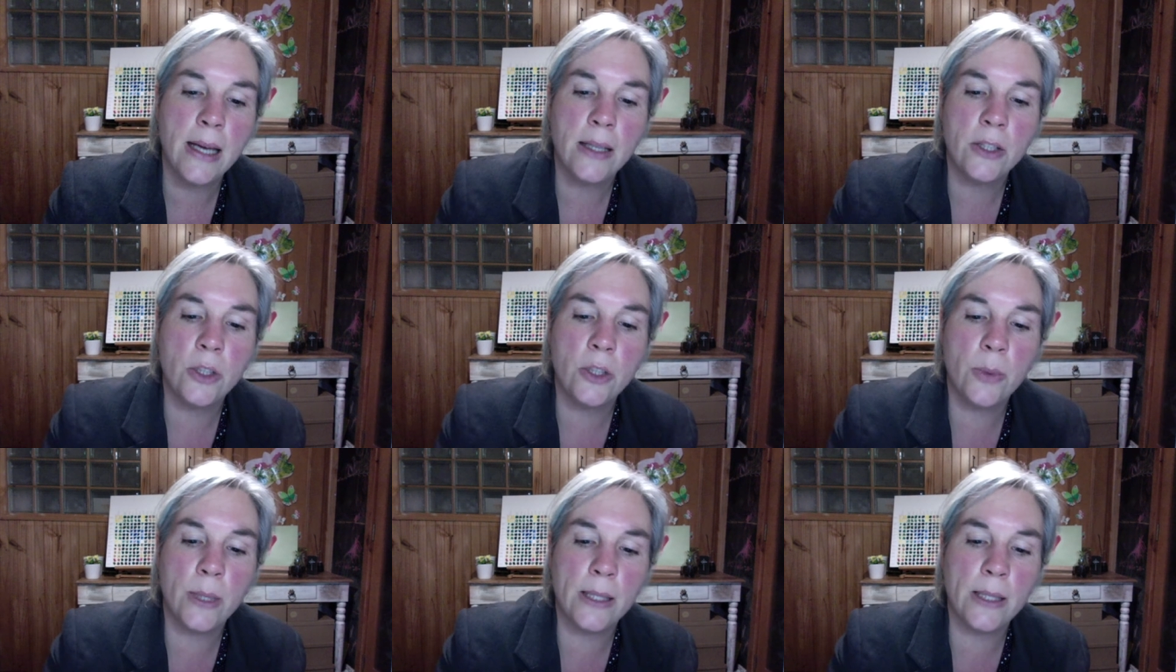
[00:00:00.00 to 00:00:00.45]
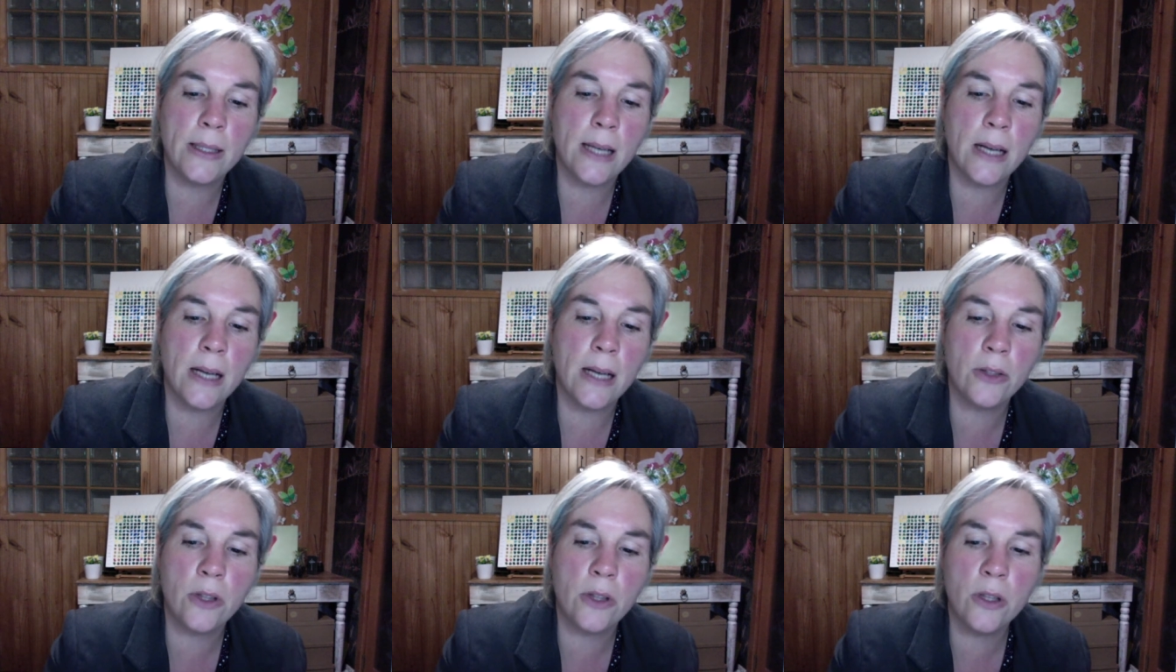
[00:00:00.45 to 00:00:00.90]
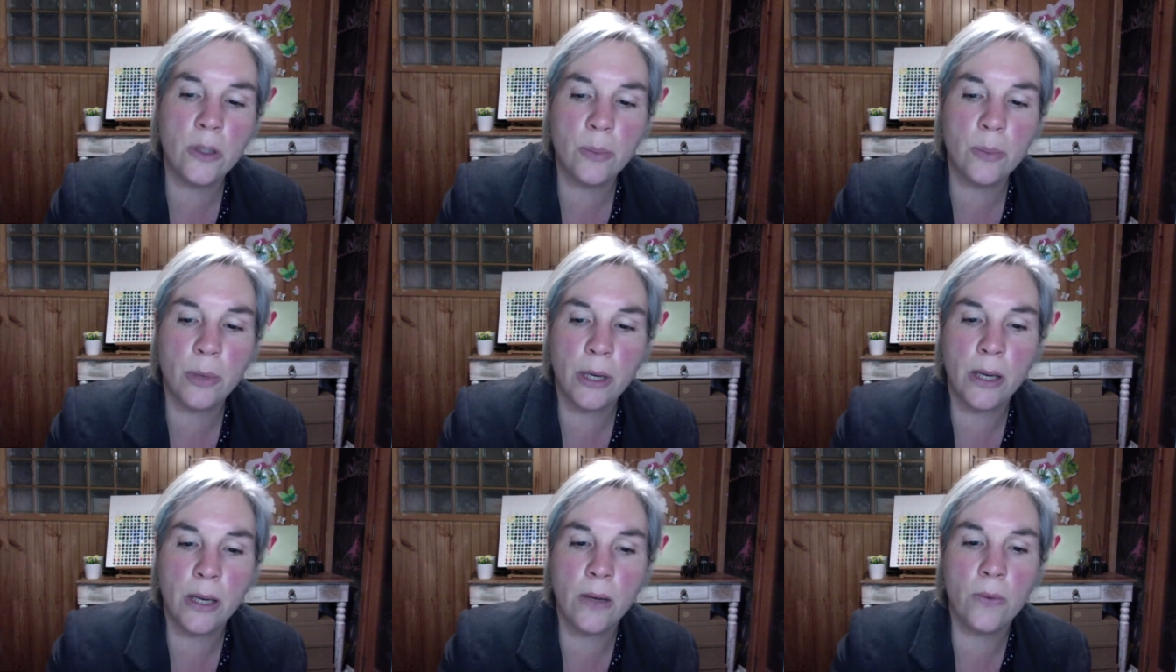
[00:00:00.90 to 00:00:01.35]
She went down to the
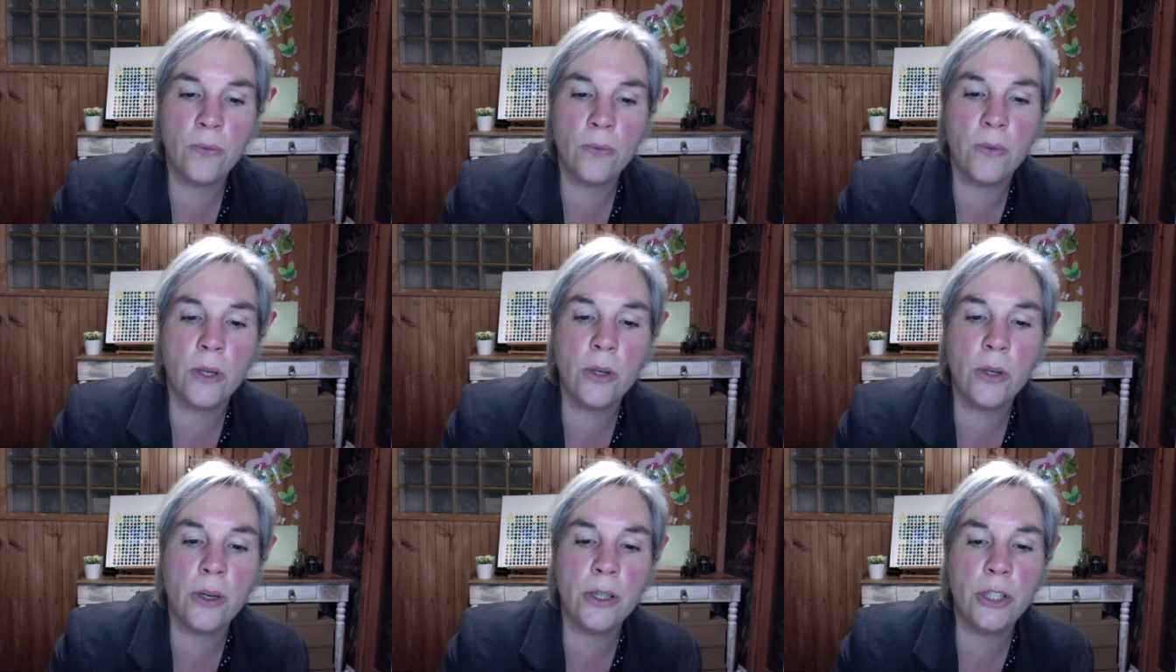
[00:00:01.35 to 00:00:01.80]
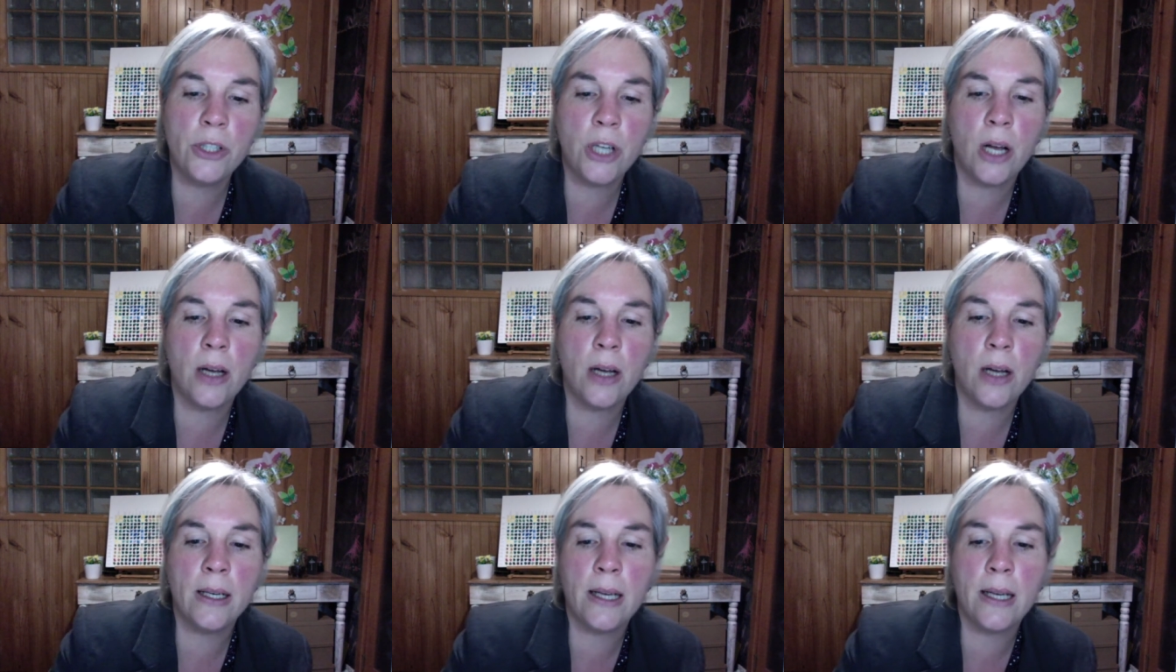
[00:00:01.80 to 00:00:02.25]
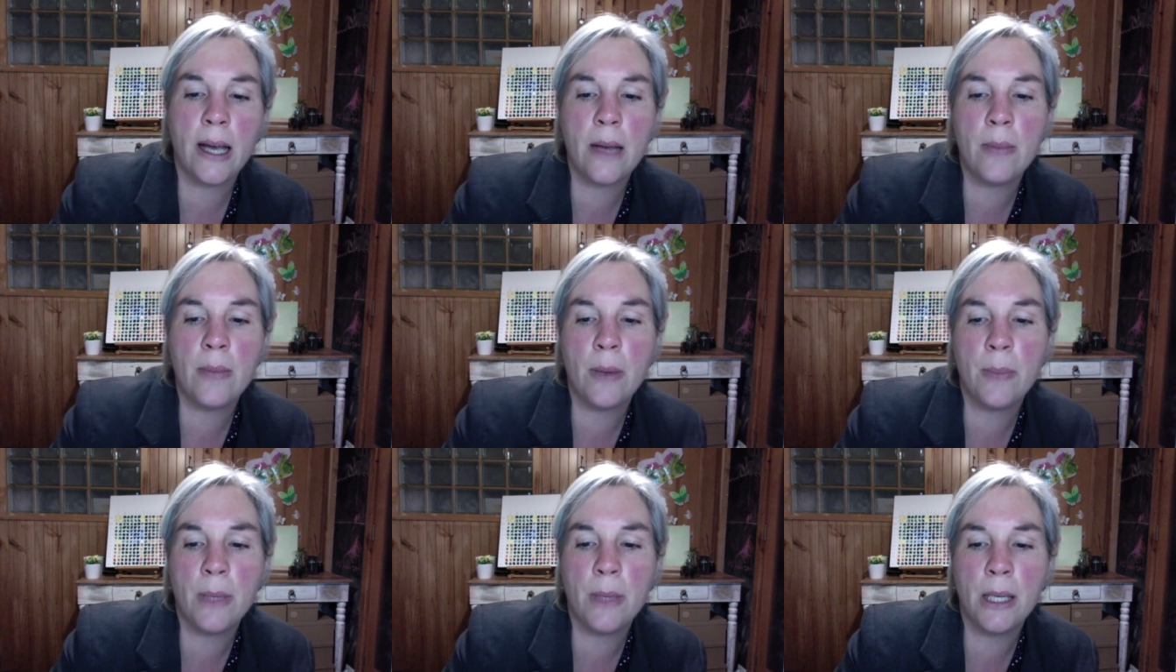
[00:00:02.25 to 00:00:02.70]
spring, filled her jug, and
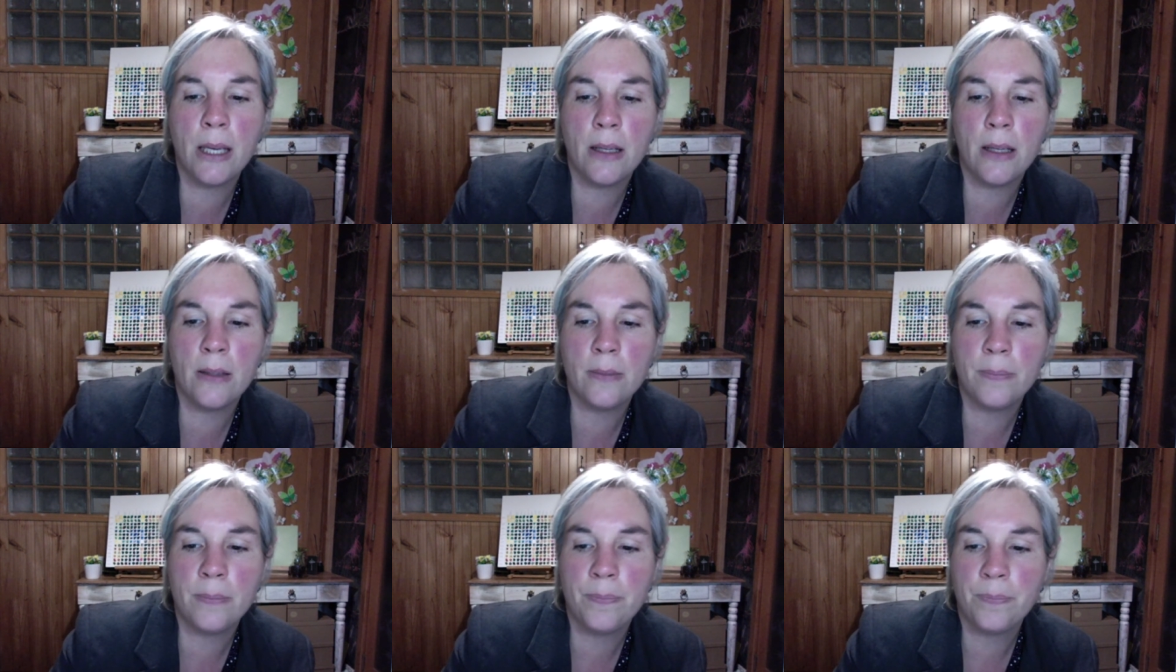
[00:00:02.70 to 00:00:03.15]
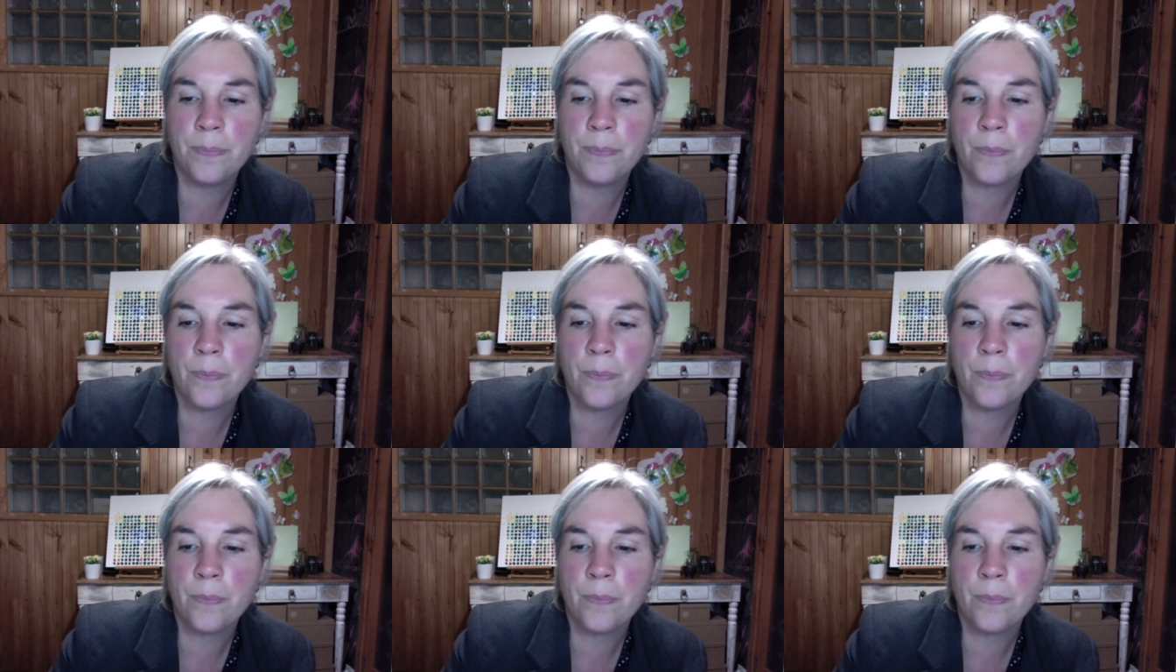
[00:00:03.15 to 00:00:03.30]
came up again.